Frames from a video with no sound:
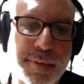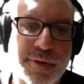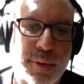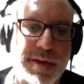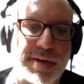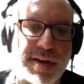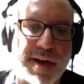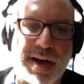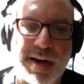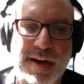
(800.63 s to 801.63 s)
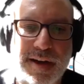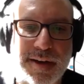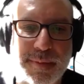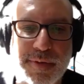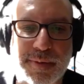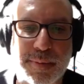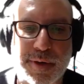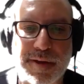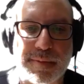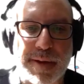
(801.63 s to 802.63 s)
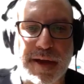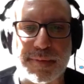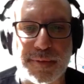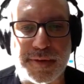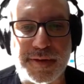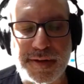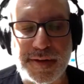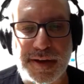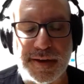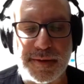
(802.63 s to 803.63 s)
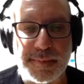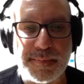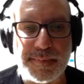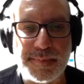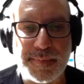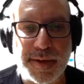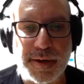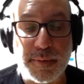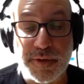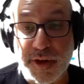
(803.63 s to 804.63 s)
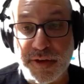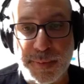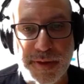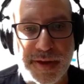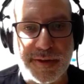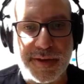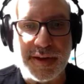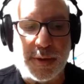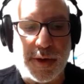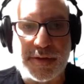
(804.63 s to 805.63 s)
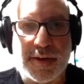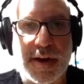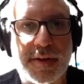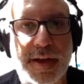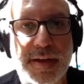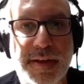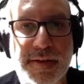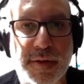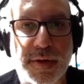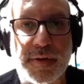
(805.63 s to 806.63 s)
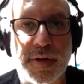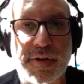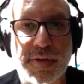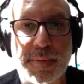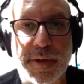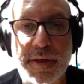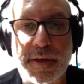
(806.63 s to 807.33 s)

tweak with some pretty impactful results. But luckily, OAuth took care of that, and that's no longer an issue. But